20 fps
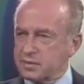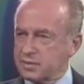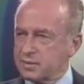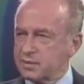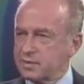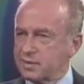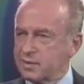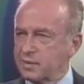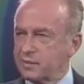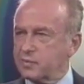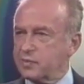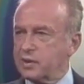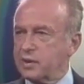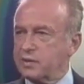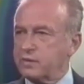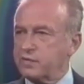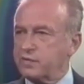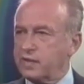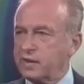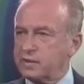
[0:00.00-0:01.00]
over
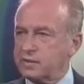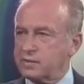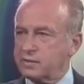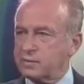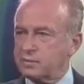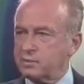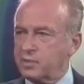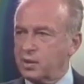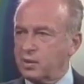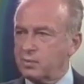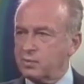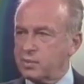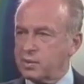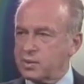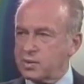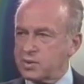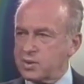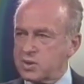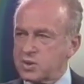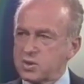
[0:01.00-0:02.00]
50%
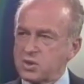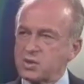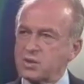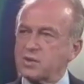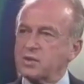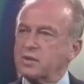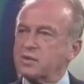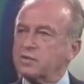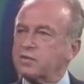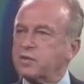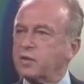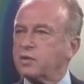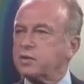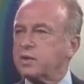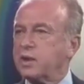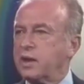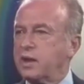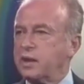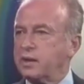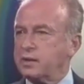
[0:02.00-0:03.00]
of their fighter
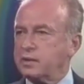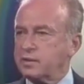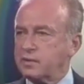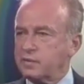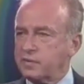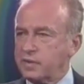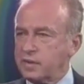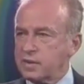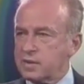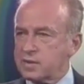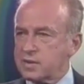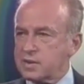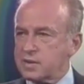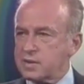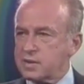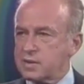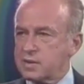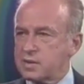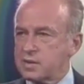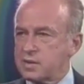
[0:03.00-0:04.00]
bombers
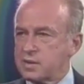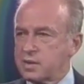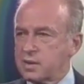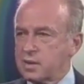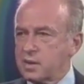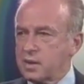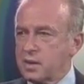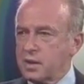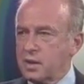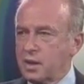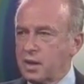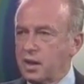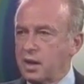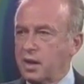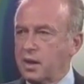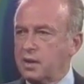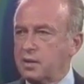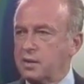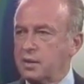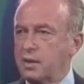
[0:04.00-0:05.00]
for the air
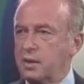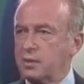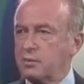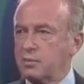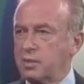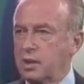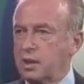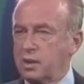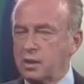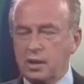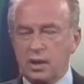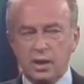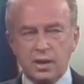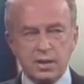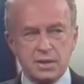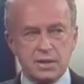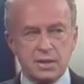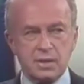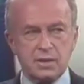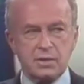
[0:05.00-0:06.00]
defense.
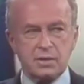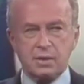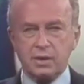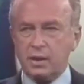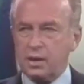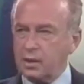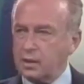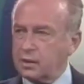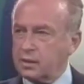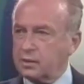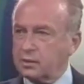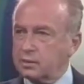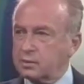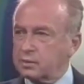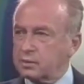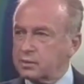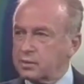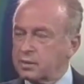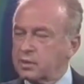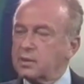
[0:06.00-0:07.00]
And he
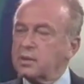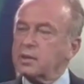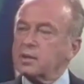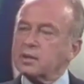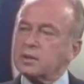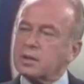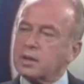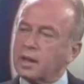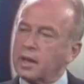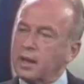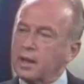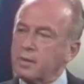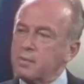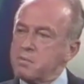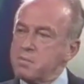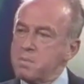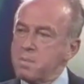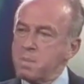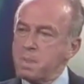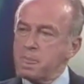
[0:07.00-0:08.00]
realized that
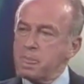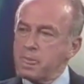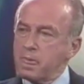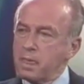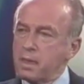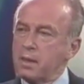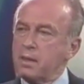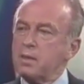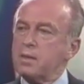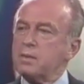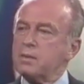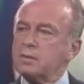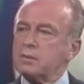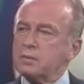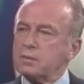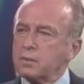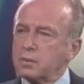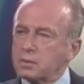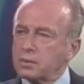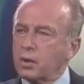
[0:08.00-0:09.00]
here
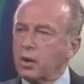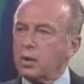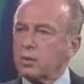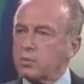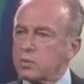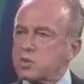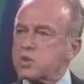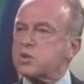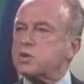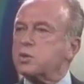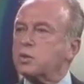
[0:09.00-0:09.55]
came